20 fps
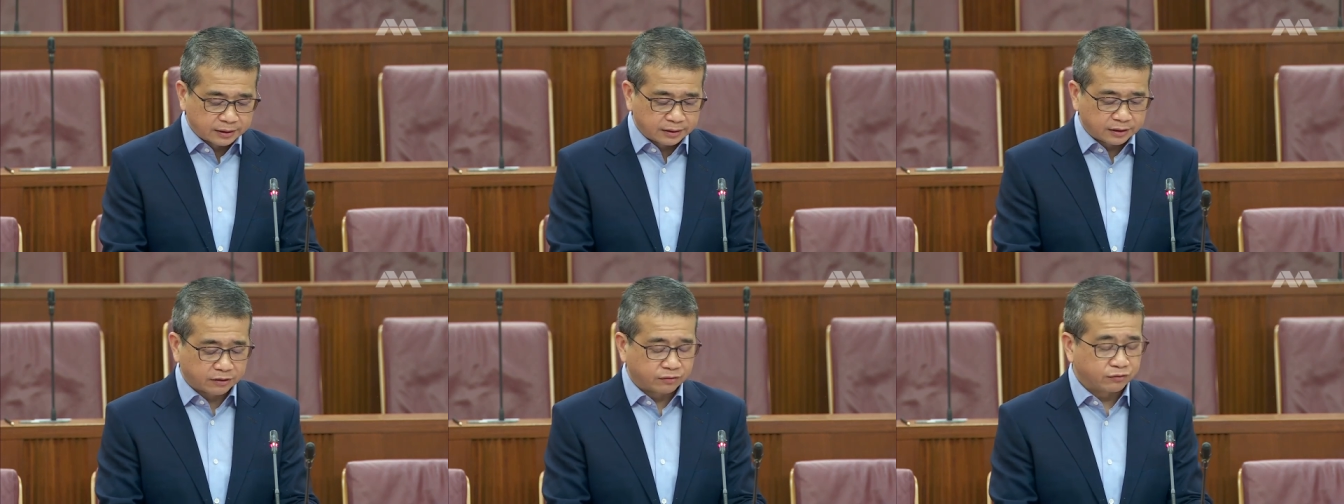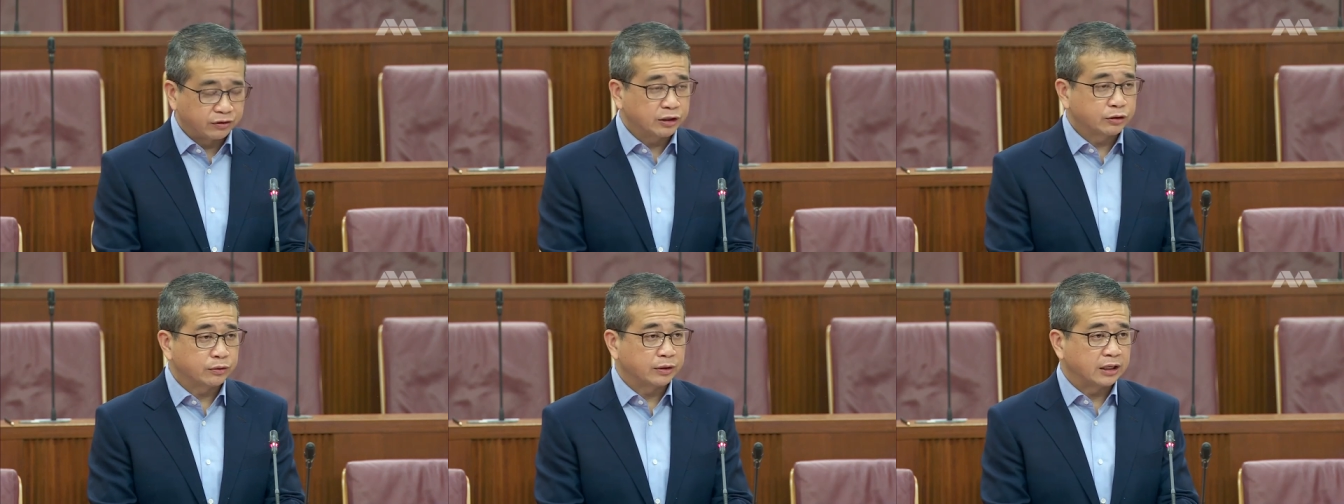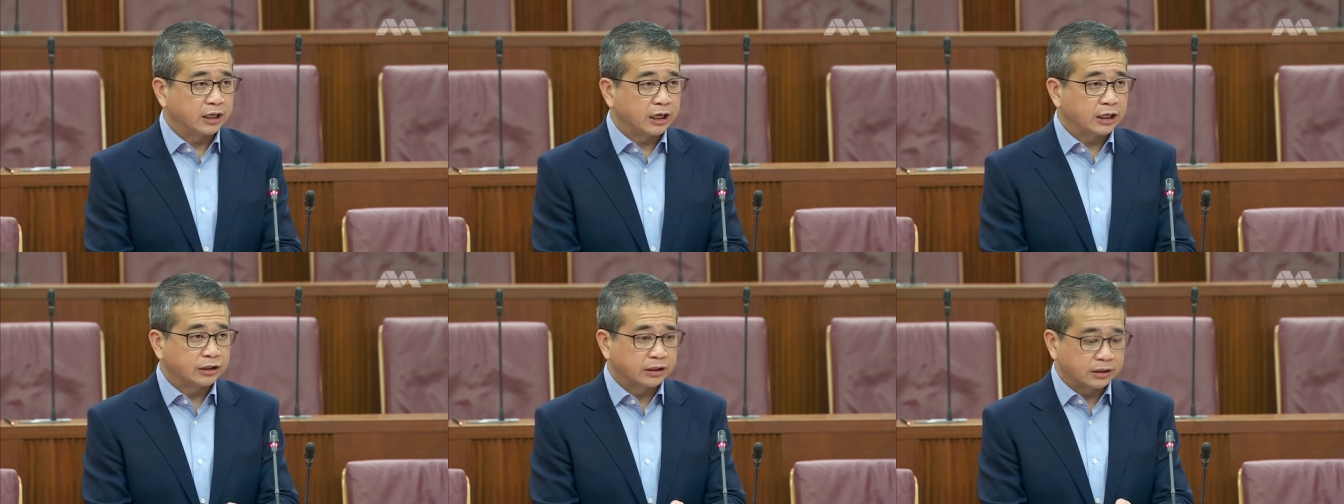they are free to
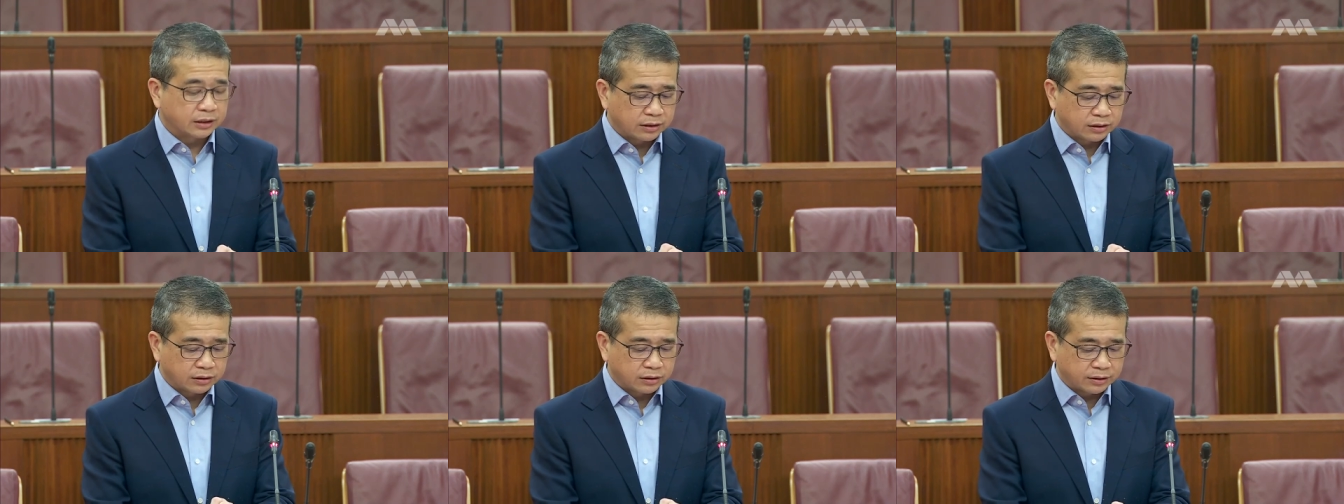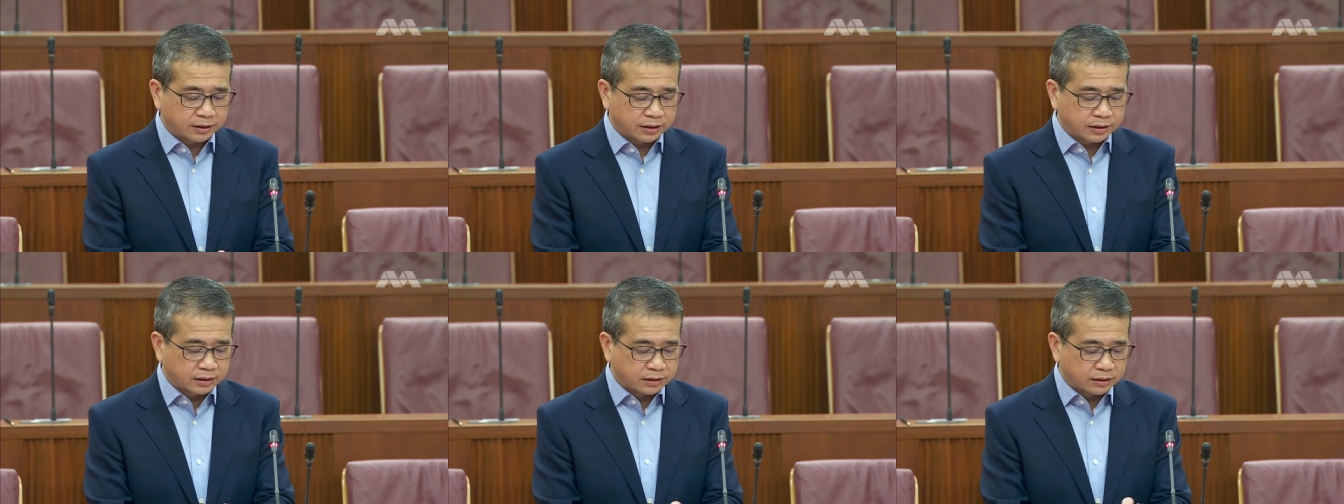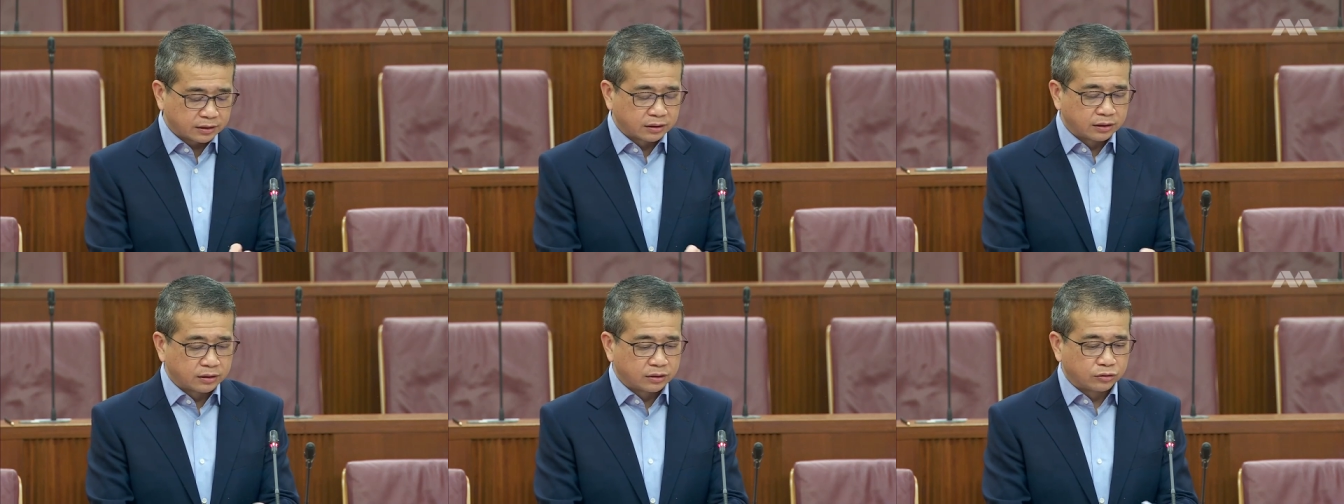engage another lawyer
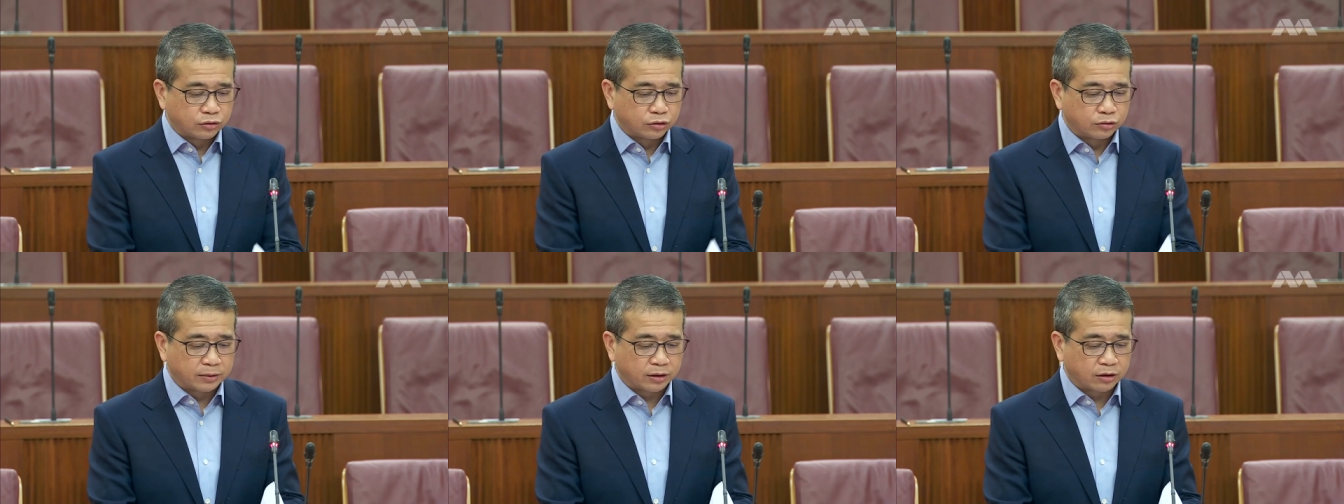who